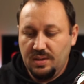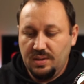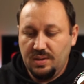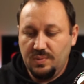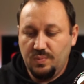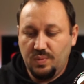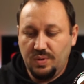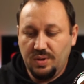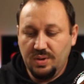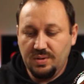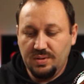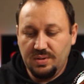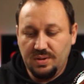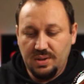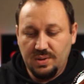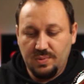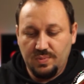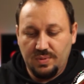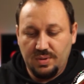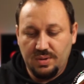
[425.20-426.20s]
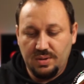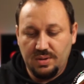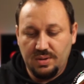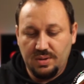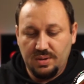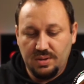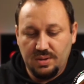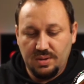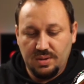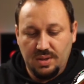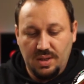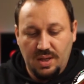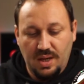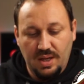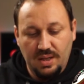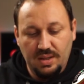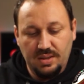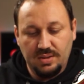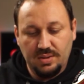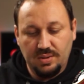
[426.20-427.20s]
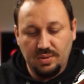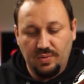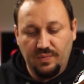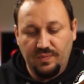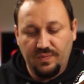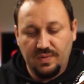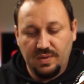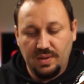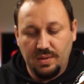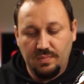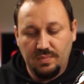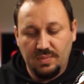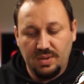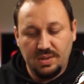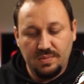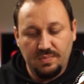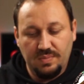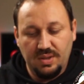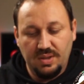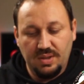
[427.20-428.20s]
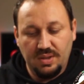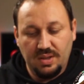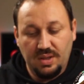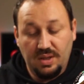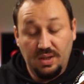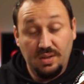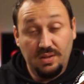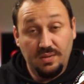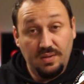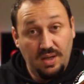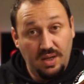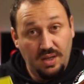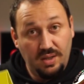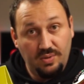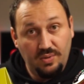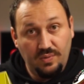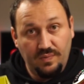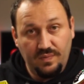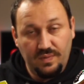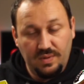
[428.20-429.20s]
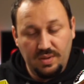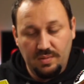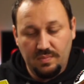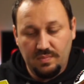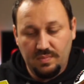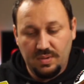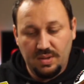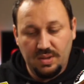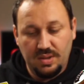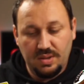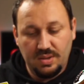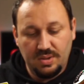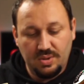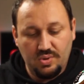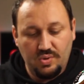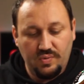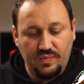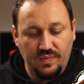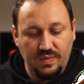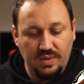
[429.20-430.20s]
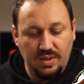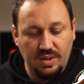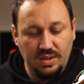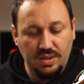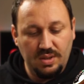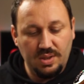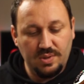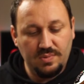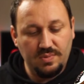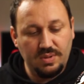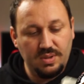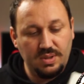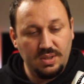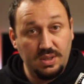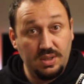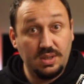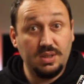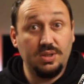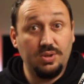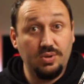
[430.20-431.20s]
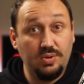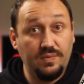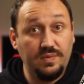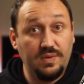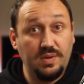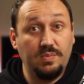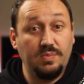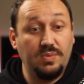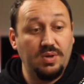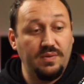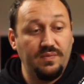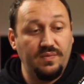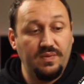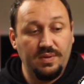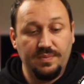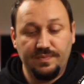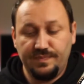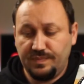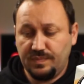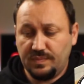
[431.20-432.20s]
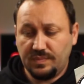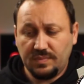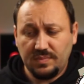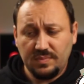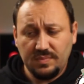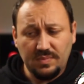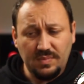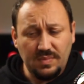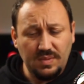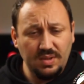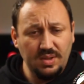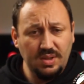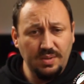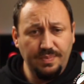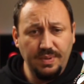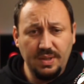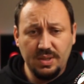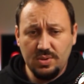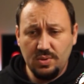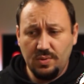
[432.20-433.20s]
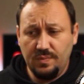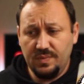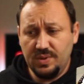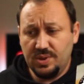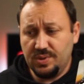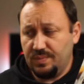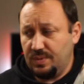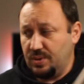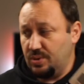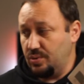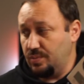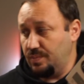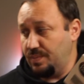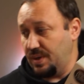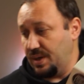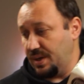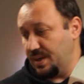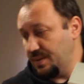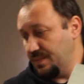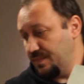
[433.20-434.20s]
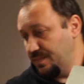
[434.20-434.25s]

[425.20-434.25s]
You want this one, 8 of them is milk, 8 of them is coffee, and this one 16 of them coffee. It depends on which one you buy.